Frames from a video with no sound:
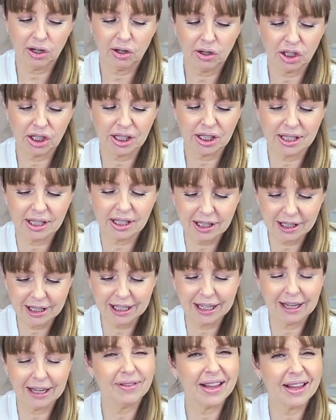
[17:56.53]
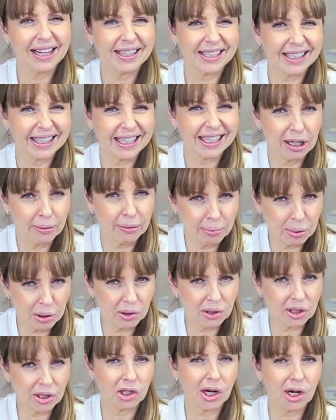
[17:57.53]
just to give that skin a
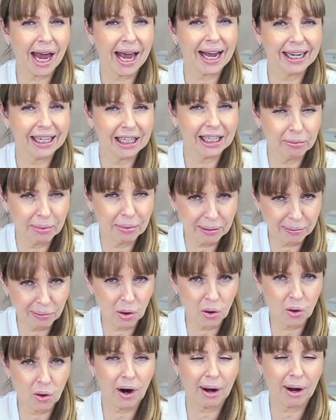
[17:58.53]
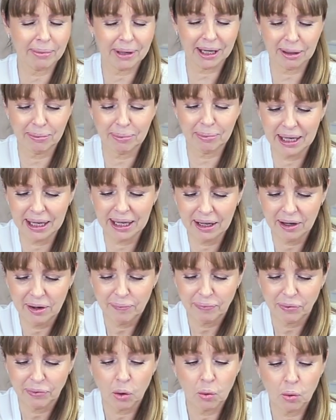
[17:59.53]
boost, to add a little bit more, I'm going to be
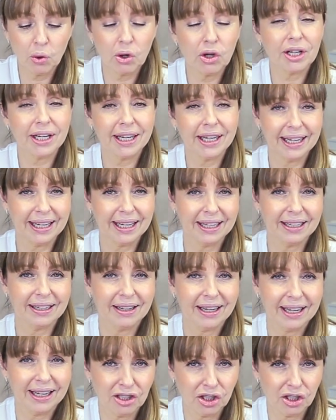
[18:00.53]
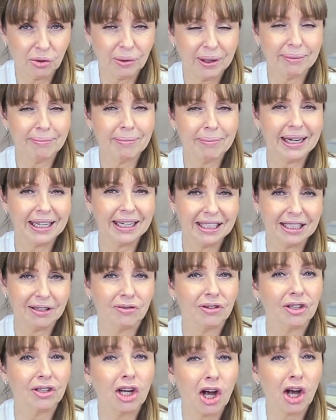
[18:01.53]
working in and doing many
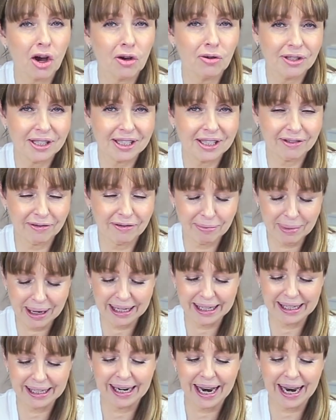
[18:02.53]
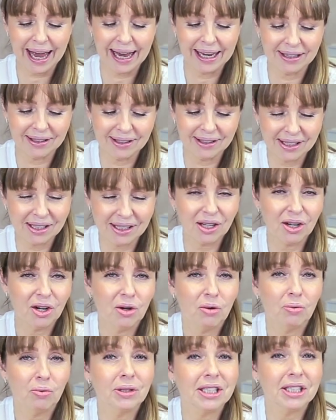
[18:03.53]
different coats of many layers
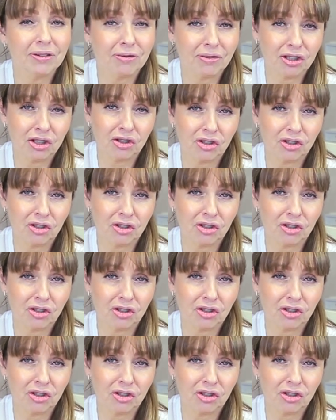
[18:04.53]
with different